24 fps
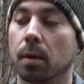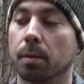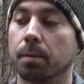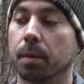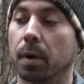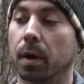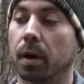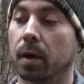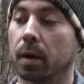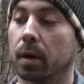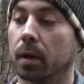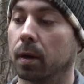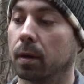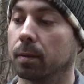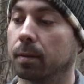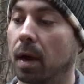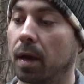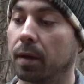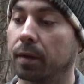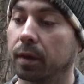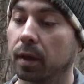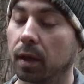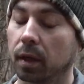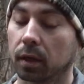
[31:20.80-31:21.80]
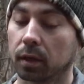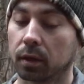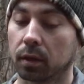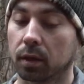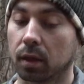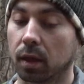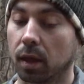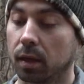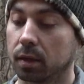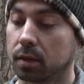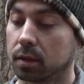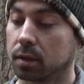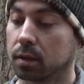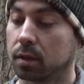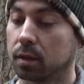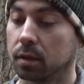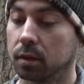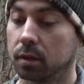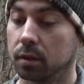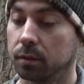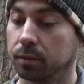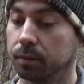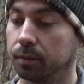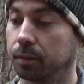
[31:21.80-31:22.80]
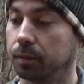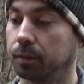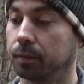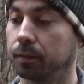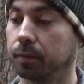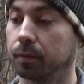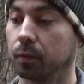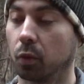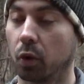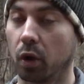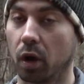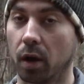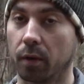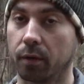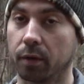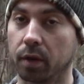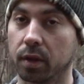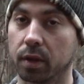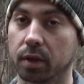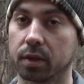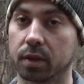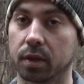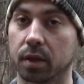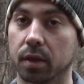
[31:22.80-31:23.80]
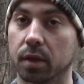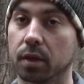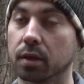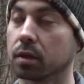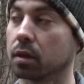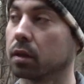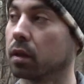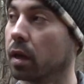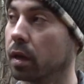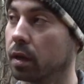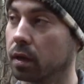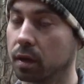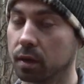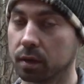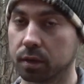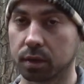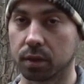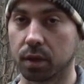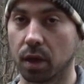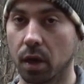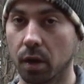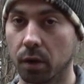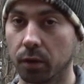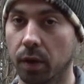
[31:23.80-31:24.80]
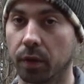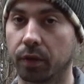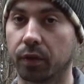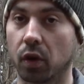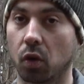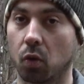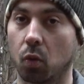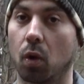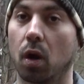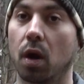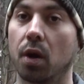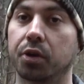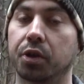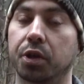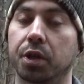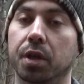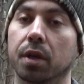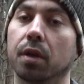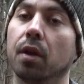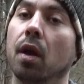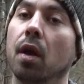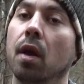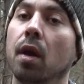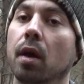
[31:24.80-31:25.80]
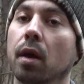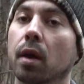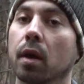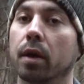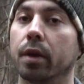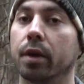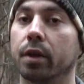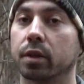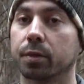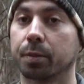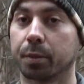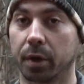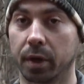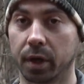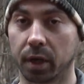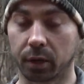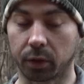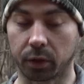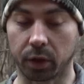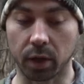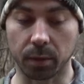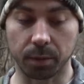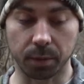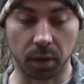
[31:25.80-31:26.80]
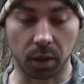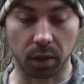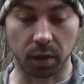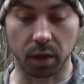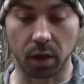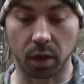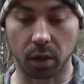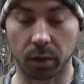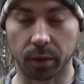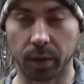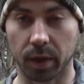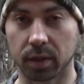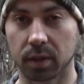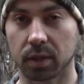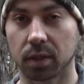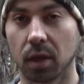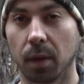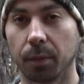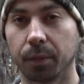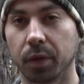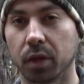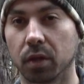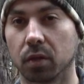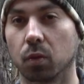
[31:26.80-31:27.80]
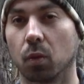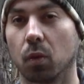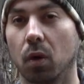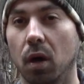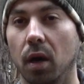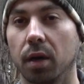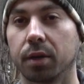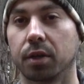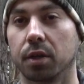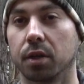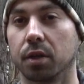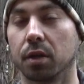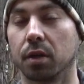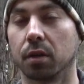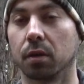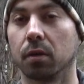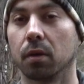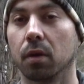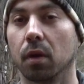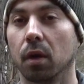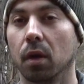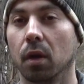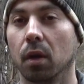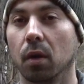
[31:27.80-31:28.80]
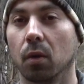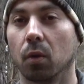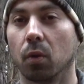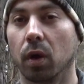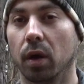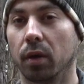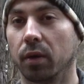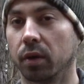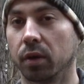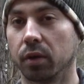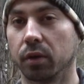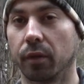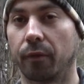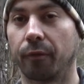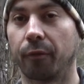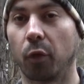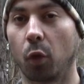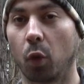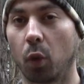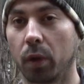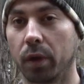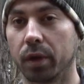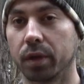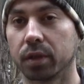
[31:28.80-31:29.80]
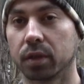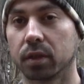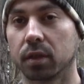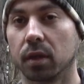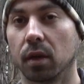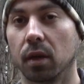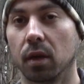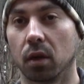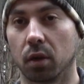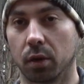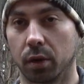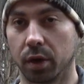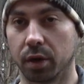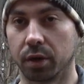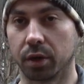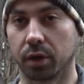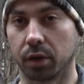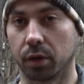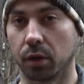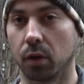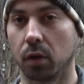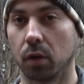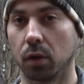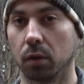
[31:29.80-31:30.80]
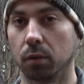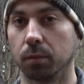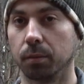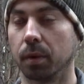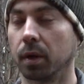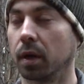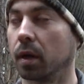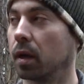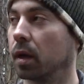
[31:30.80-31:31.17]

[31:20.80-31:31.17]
But I think that's whatever this is letting us know that they're watching. And it's pretty creepy to know that something's watching you, whether in the forest or in your home.